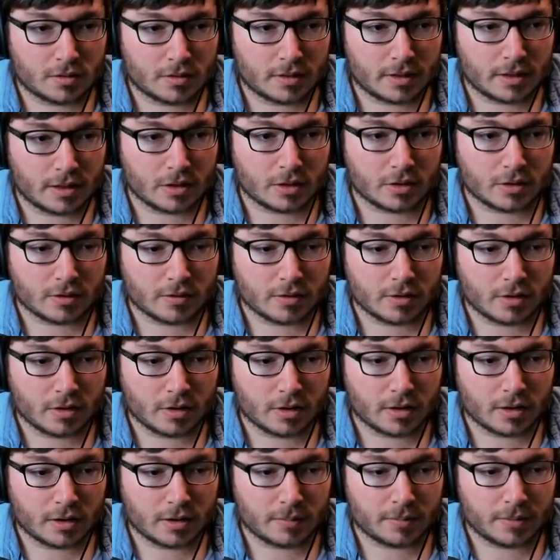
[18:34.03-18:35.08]
Nearly got a
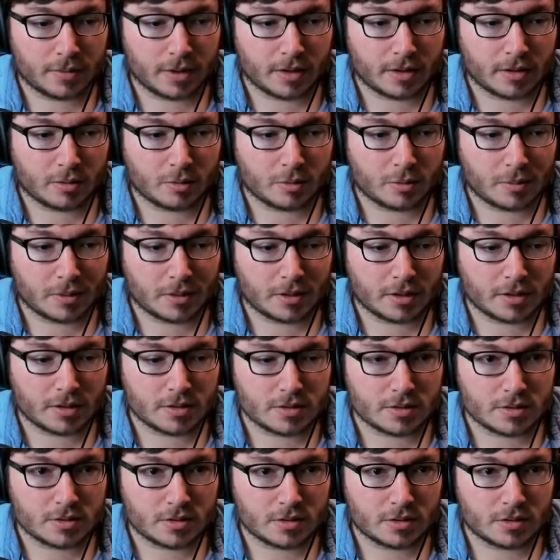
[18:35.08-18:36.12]
turret clip there, that would have been
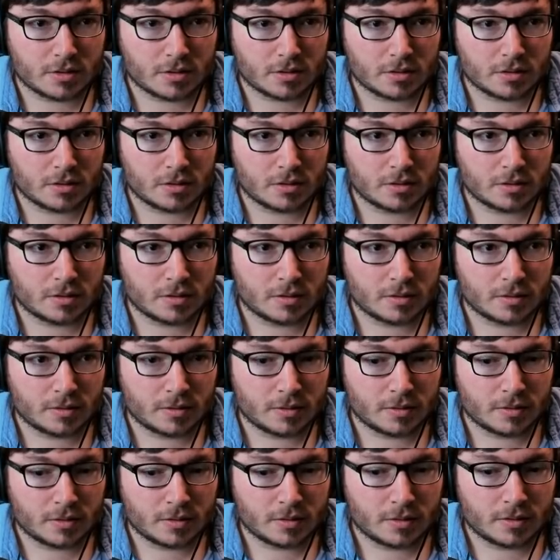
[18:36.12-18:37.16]
nice.
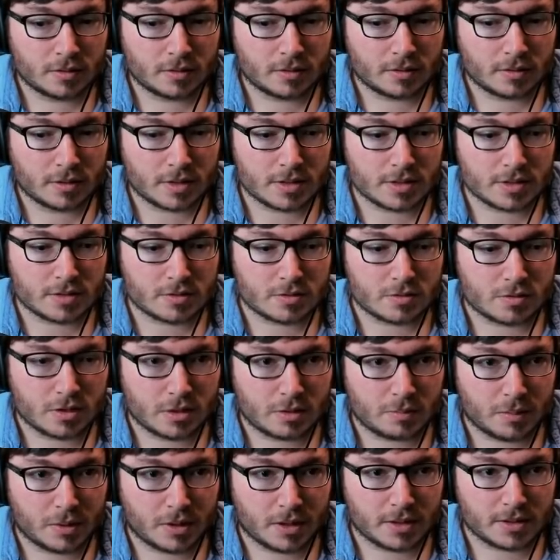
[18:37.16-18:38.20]
There's
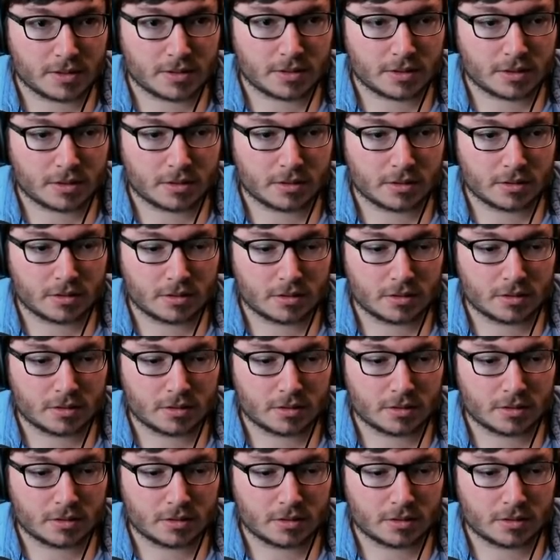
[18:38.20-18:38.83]
3 plus here.